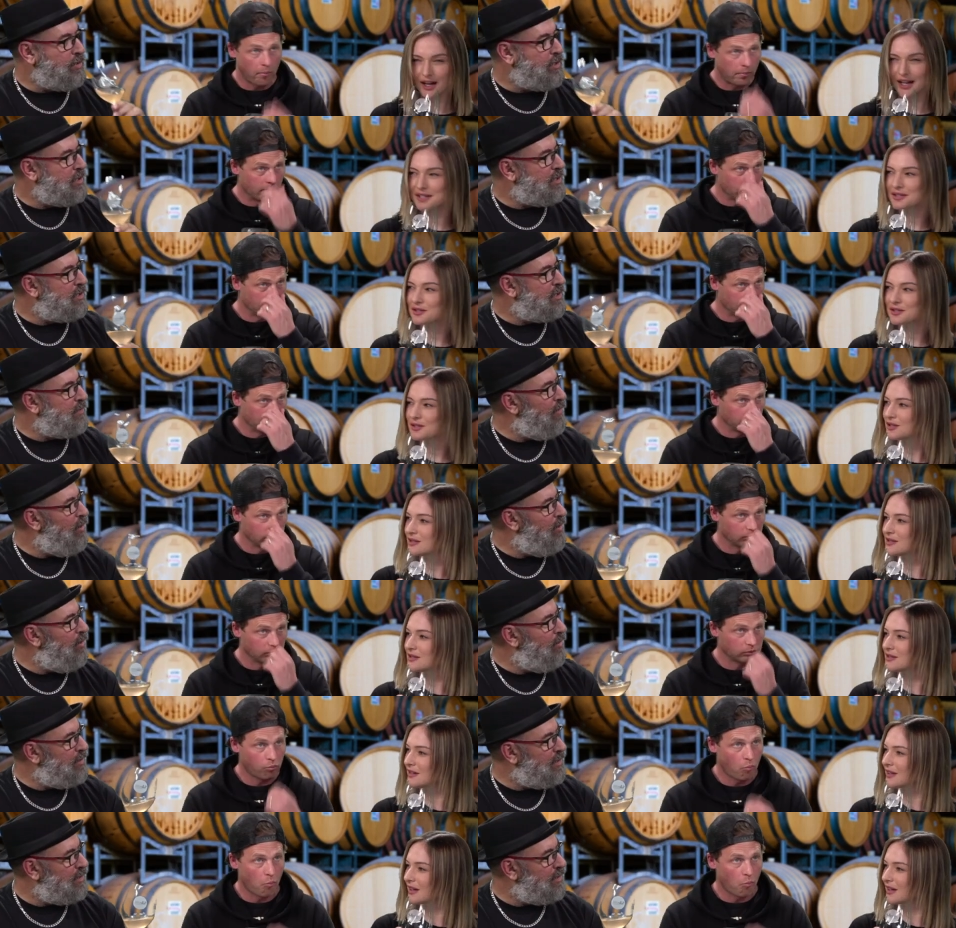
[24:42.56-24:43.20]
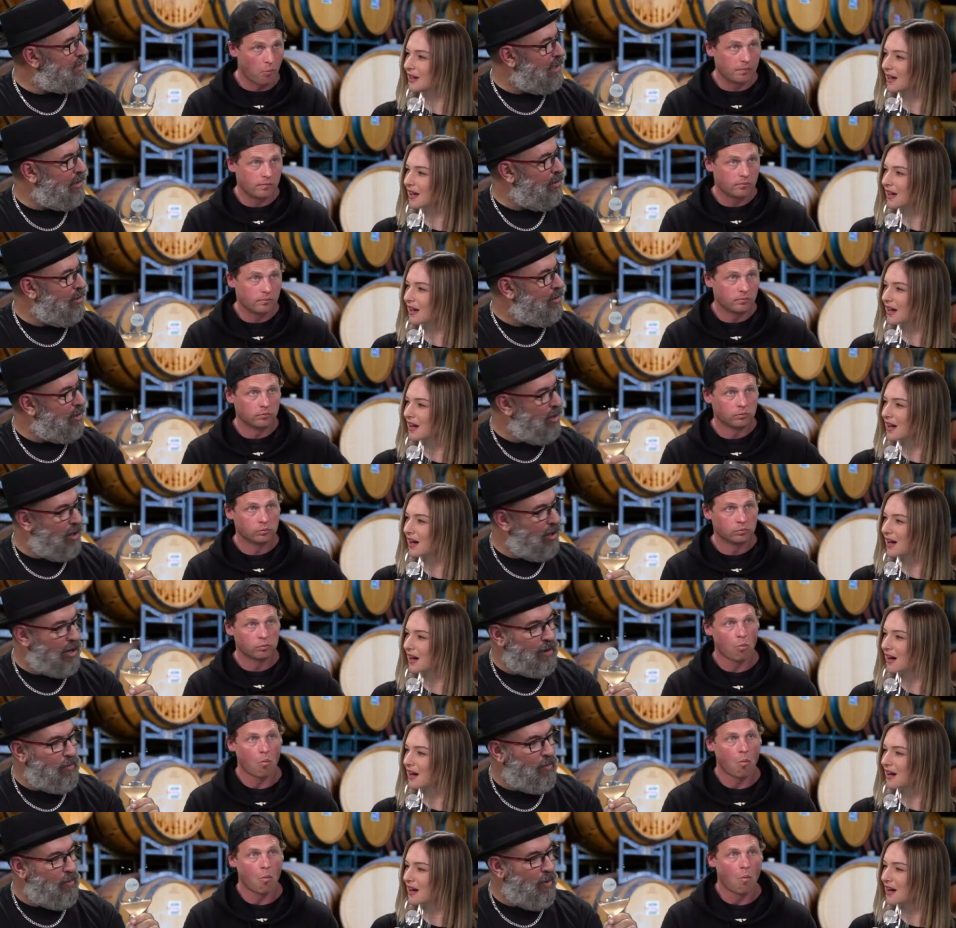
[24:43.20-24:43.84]
Speaker 1: Does it smell? Does it look
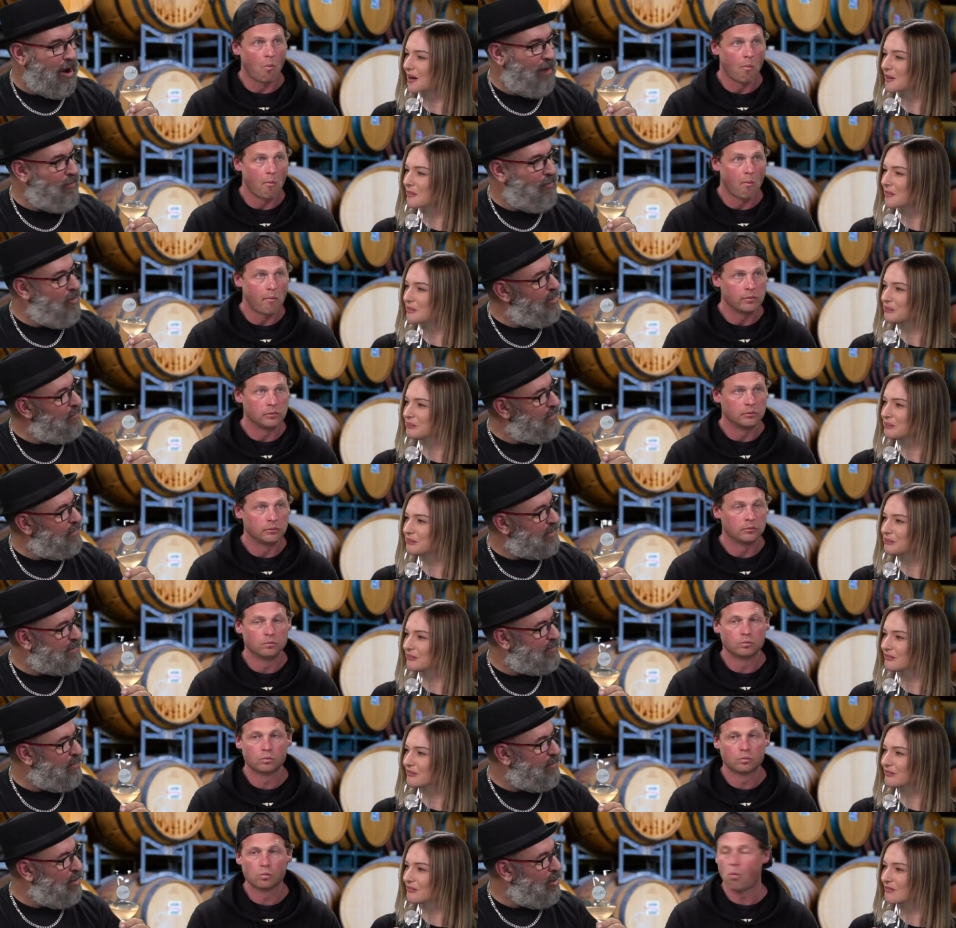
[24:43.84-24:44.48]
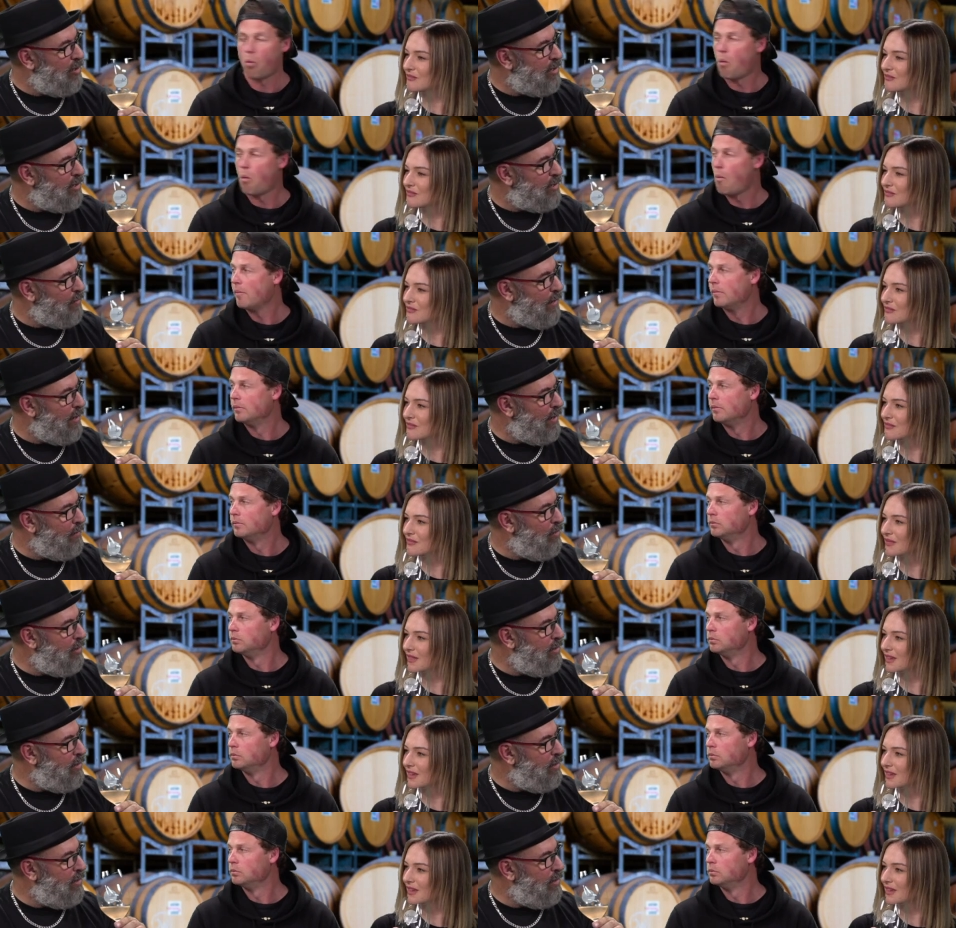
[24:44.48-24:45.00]
like a white wine but smell like a red